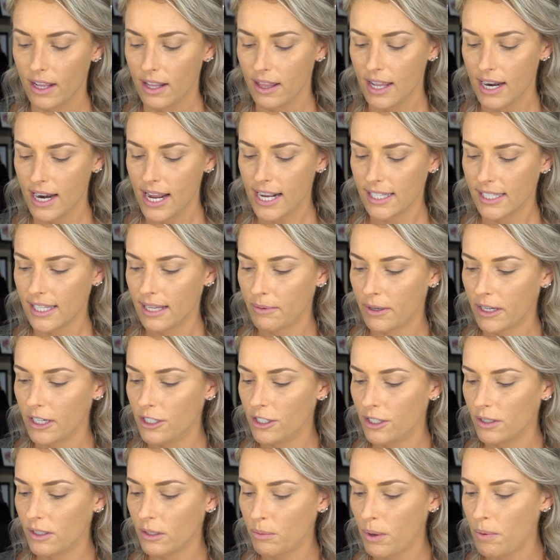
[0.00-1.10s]
The next thing we're gonna
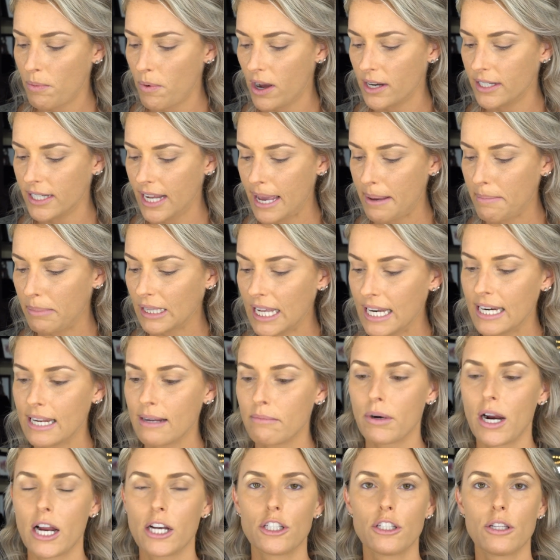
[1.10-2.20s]
do is we want a blending
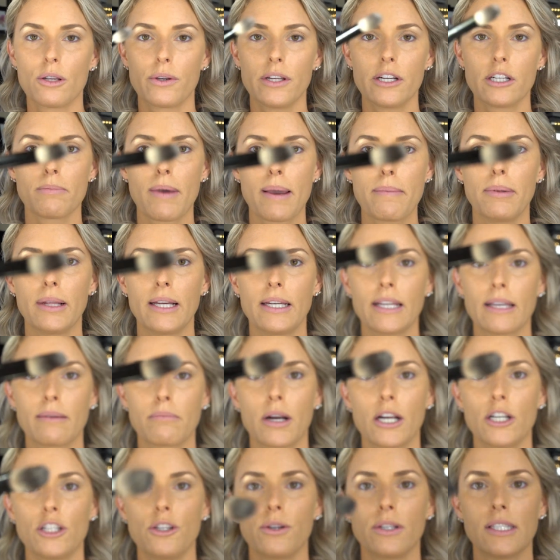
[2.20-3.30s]
brush. So here's my blending
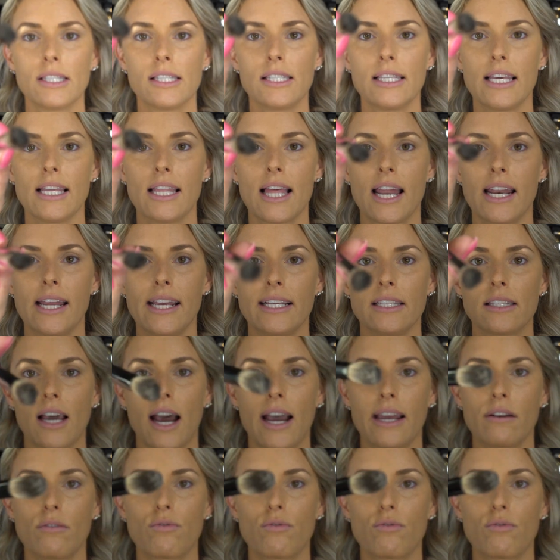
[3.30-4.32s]
brush. You can see that it's kind